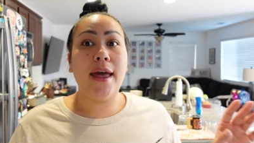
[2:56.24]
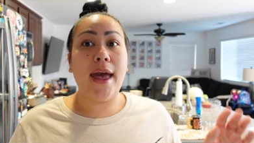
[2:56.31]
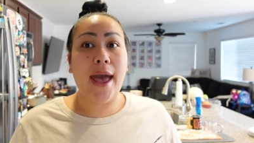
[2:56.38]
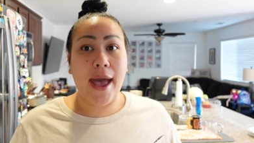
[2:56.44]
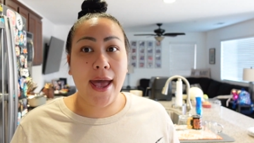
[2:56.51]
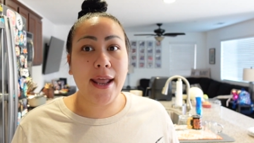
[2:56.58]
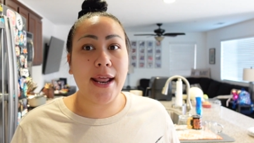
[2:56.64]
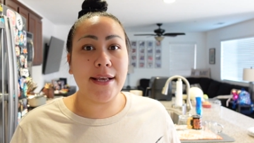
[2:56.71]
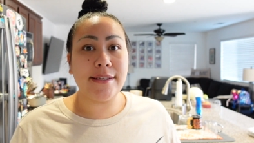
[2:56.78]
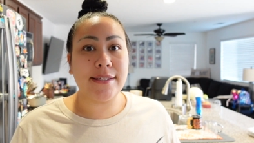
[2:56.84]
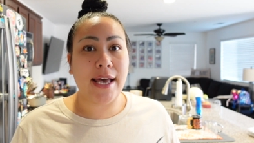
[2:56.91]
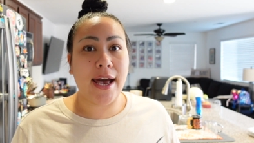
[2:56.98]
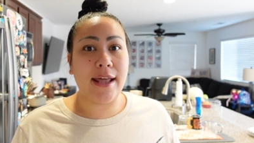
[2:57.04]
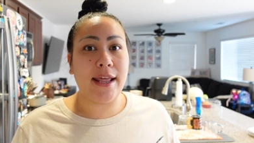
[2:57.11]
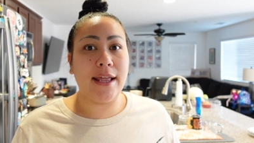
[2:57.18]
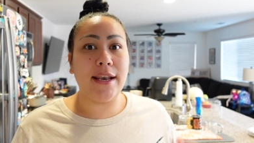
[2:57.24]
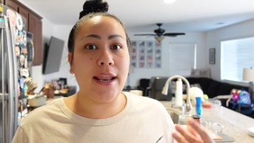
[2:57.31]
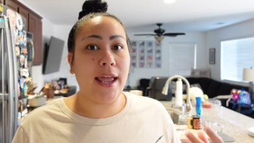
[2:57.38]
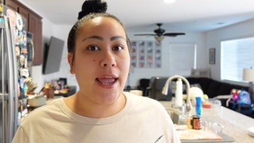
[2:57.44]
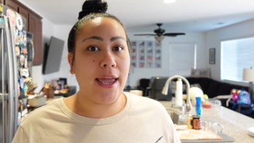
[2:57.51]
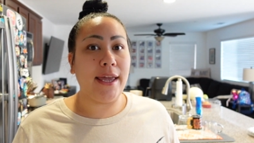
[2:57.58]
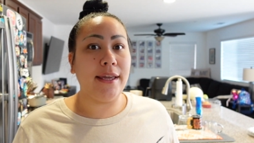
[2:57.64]
and I sat and
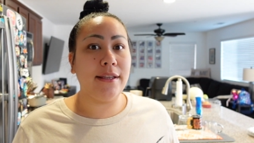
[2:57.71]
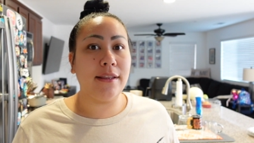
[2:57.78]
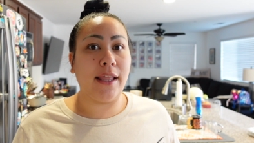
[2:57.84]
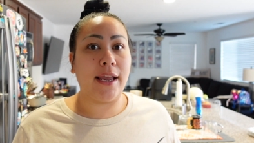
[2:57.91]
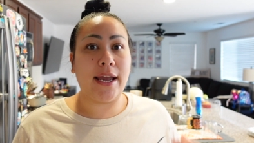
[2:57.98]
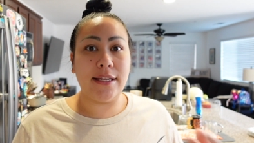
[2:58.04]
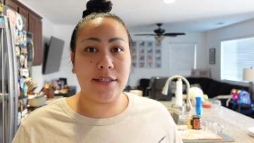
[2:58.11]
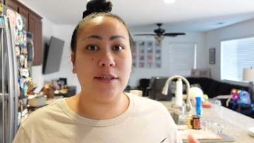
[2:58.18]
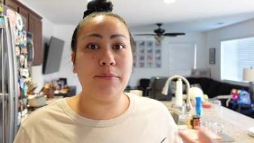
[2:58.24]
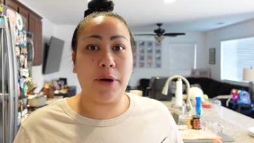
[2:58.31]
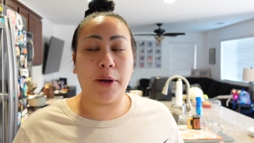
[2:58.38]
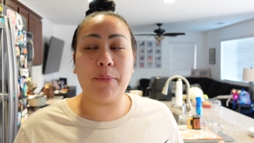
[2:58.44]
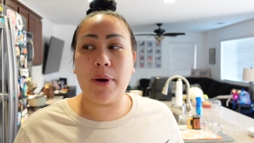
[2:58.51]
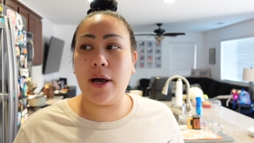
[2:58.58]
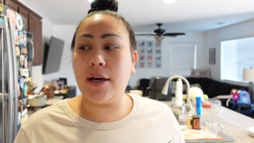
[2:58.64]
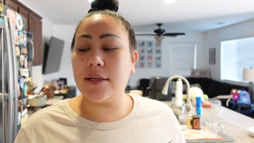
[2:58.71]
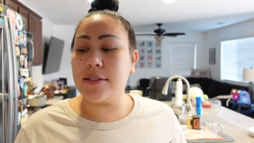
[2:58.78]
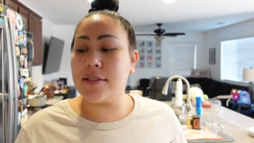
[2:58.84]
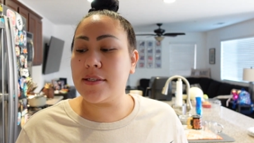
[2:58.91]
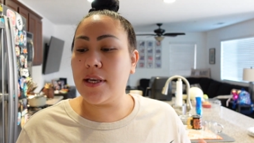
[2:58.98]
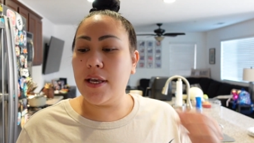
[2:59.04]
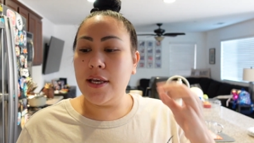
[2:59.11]
ate like I did
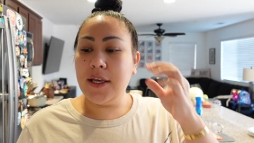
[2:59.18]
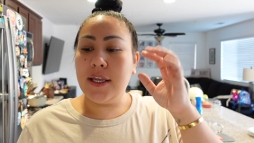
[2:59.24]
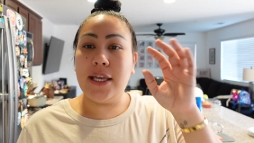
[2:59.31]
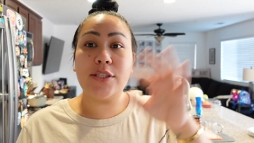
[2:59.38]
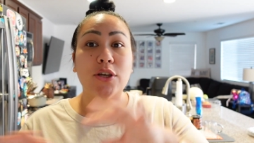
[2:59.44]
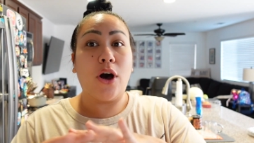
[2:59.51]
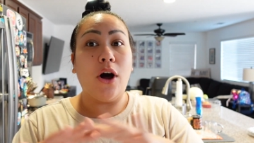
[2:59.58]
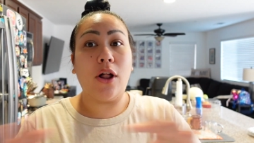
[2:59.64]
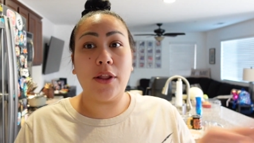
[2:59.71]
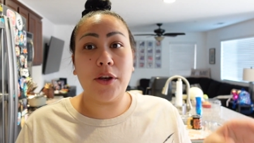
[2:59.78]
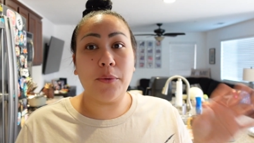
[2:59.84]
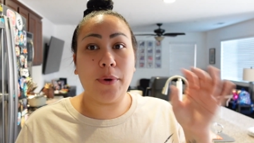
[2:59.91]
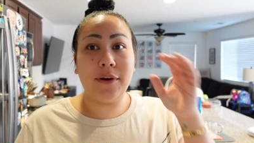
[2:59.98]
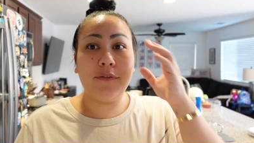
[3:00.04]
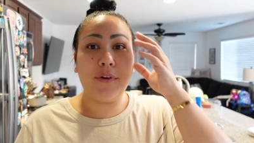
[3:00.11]
mukbangs. It's all in one